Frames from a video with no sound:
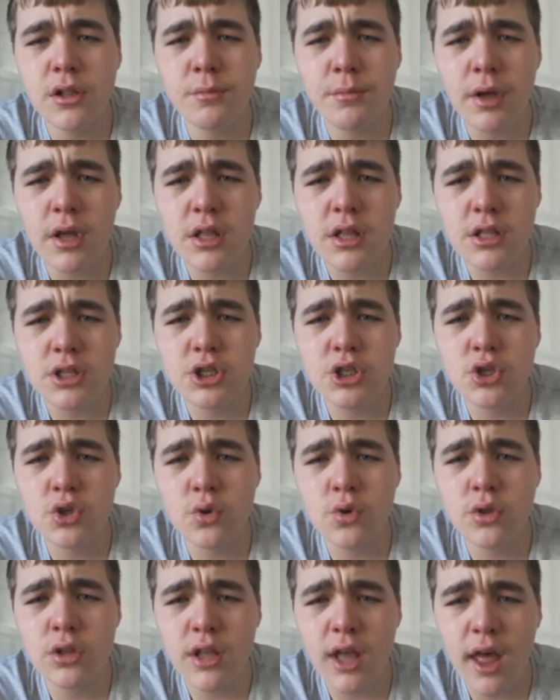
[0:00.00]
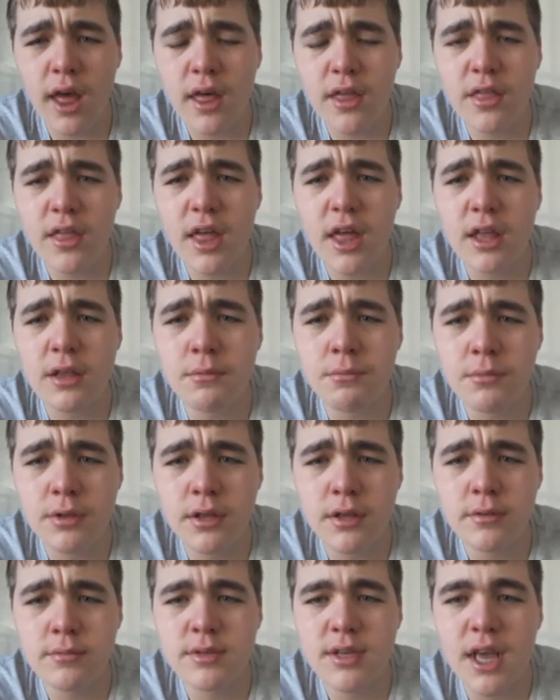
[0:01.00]
manage to laugh at
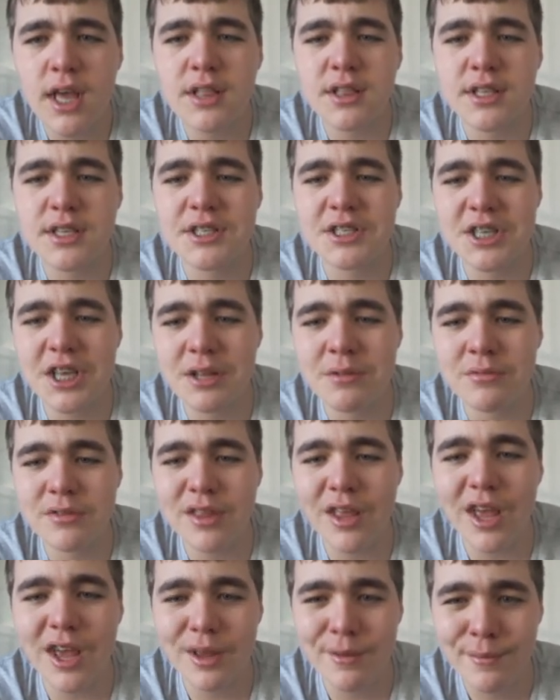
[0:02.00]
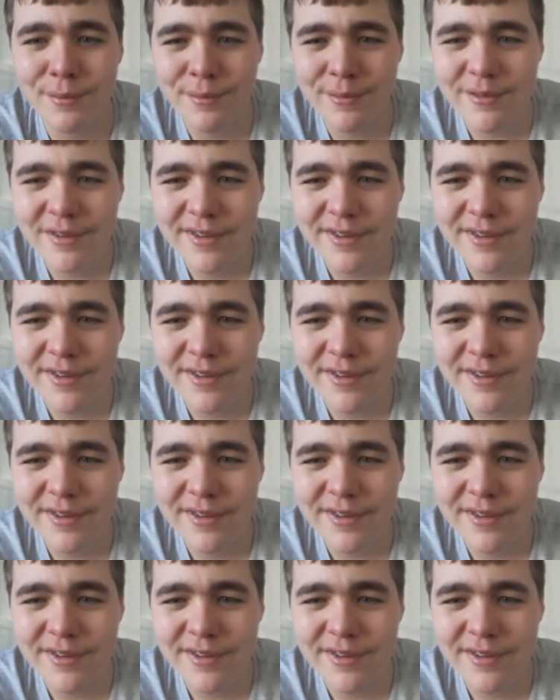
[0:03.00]
memes at the same time.